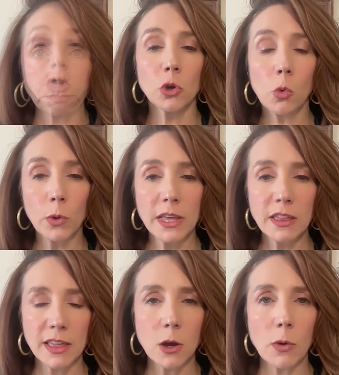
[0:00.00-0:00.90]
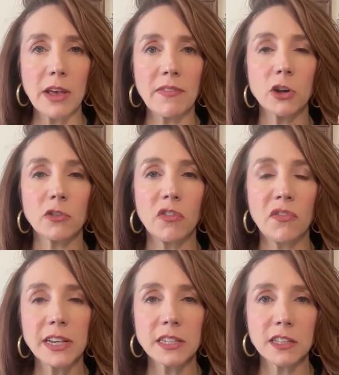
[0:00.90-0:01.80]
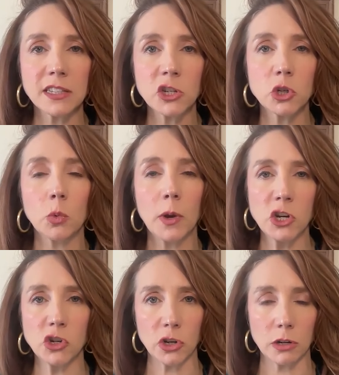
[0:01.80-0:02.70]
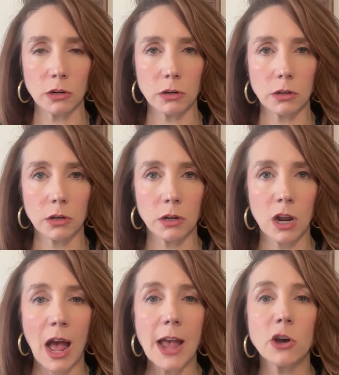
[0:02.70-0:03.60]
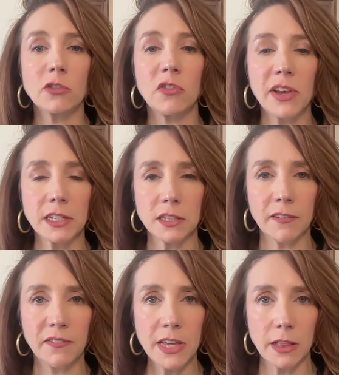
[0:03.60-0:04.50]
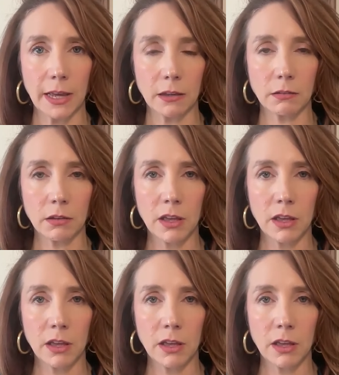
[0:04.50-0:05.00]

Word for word: So we think, okay, if I could fix the situation, I could fix the feeling.